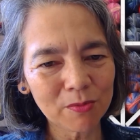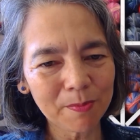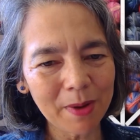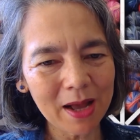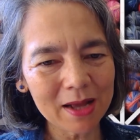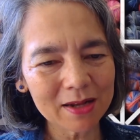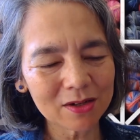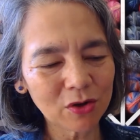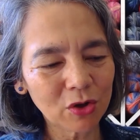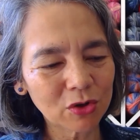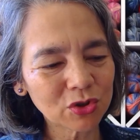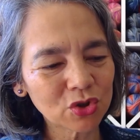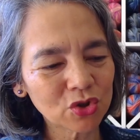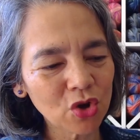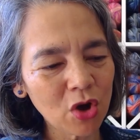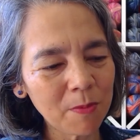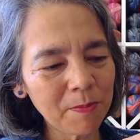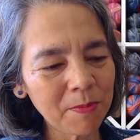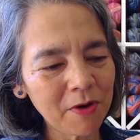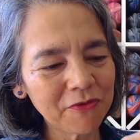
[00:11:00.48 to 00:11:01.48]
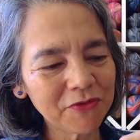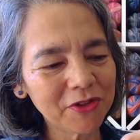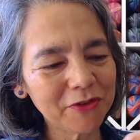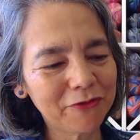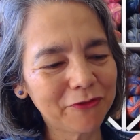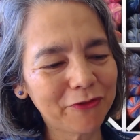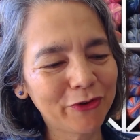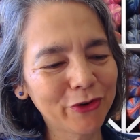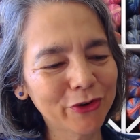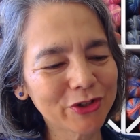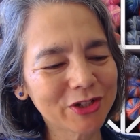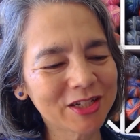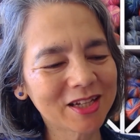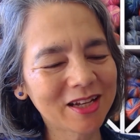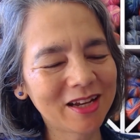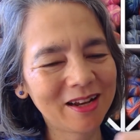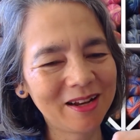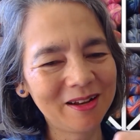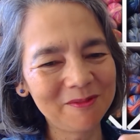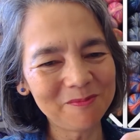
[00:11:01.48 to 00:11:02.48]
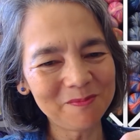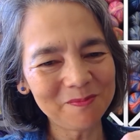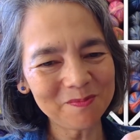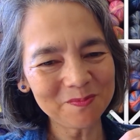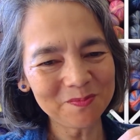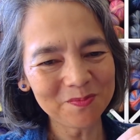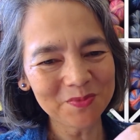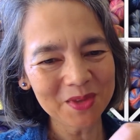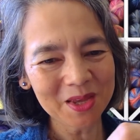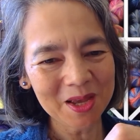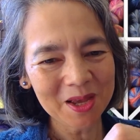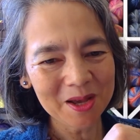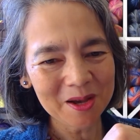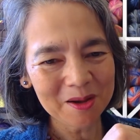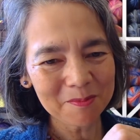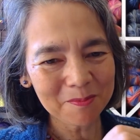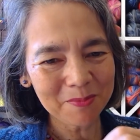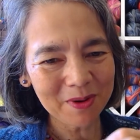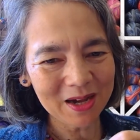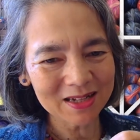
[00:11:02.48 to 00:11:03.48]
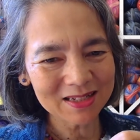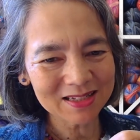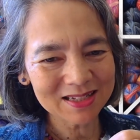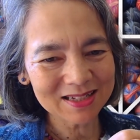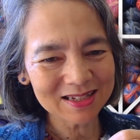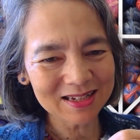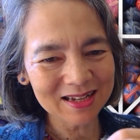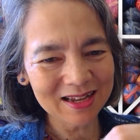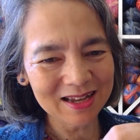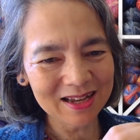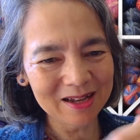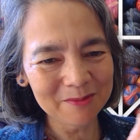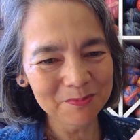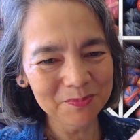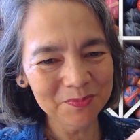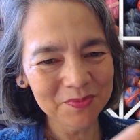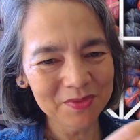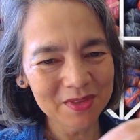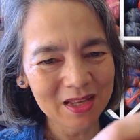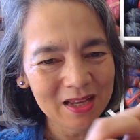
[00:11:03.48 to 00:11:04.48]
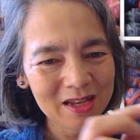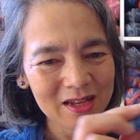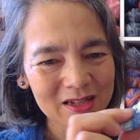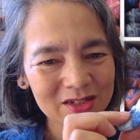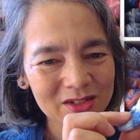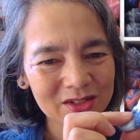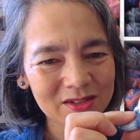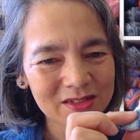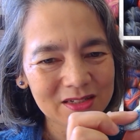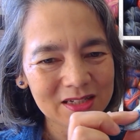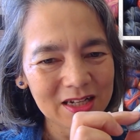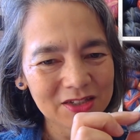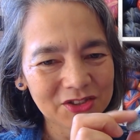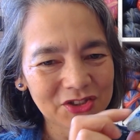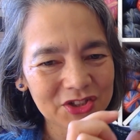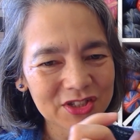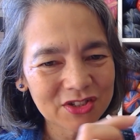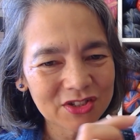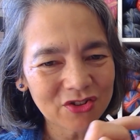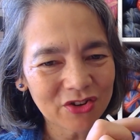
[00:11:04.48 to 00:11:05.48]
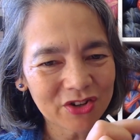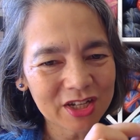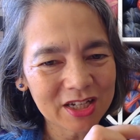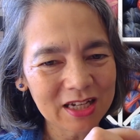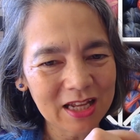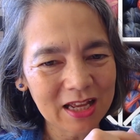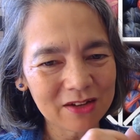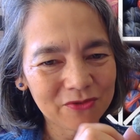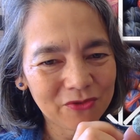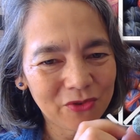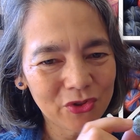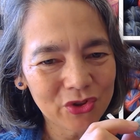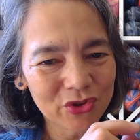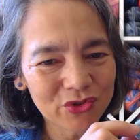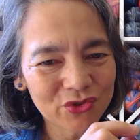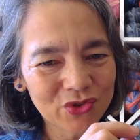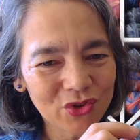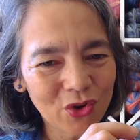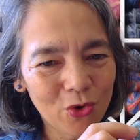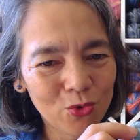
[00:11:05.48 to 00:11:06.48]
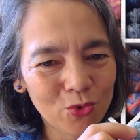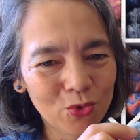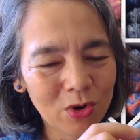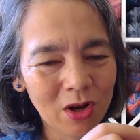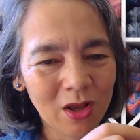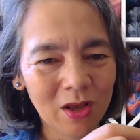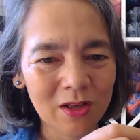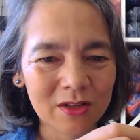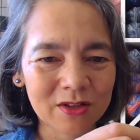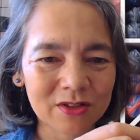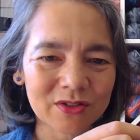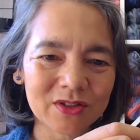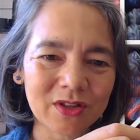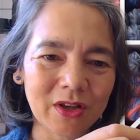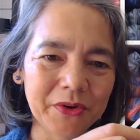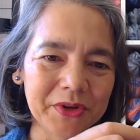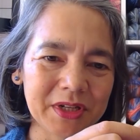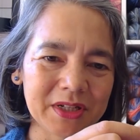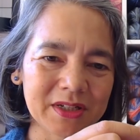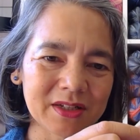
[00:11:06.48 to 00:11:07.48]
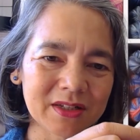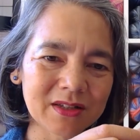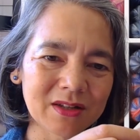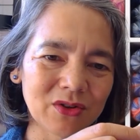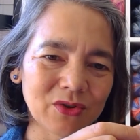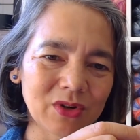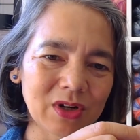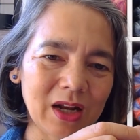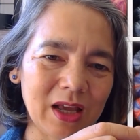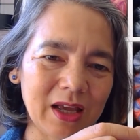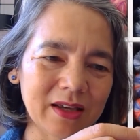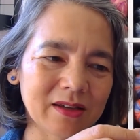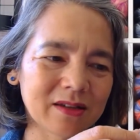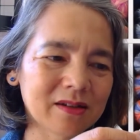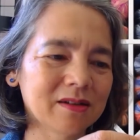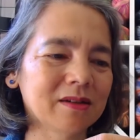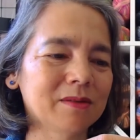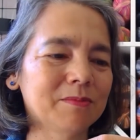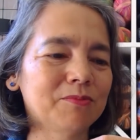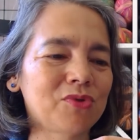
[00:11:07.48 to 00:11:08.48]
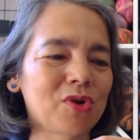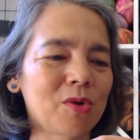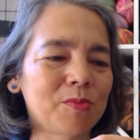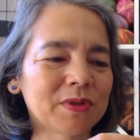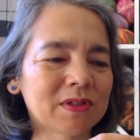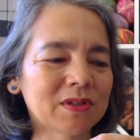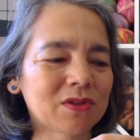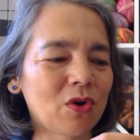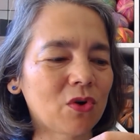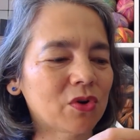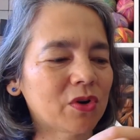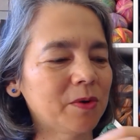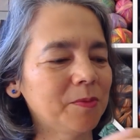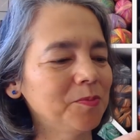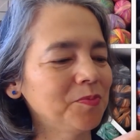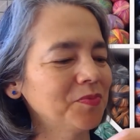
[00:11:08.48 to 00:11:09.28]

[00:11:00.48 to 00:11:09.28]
pattern on top of the foot, but did just stockinette for the sole, so it does look like a proper sock.